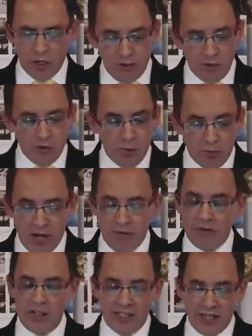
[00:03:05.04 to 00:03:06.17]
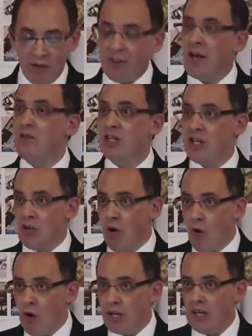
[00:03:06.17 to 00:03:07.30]
Coventry, Bradford, Southampton and
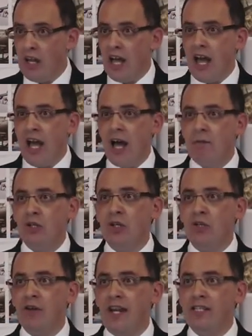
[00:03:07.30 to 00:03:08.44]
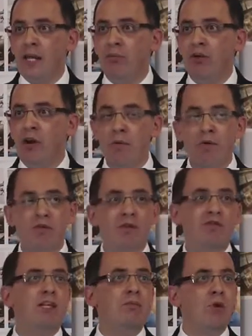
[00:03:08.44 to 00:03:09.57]
York to create a programme of
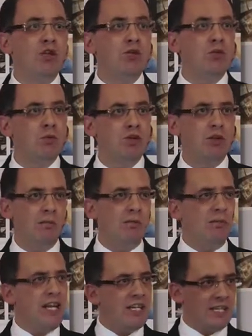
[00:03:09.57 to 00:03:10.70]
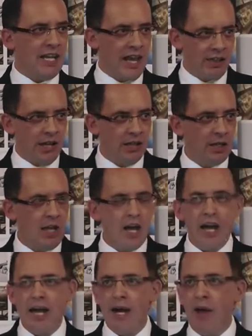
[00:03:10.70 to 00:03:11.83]
50 modules which you can knit together
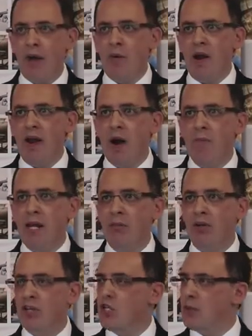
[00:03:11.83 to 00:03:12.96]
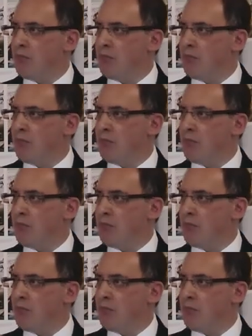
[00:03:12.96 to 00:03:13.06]
and where our people can just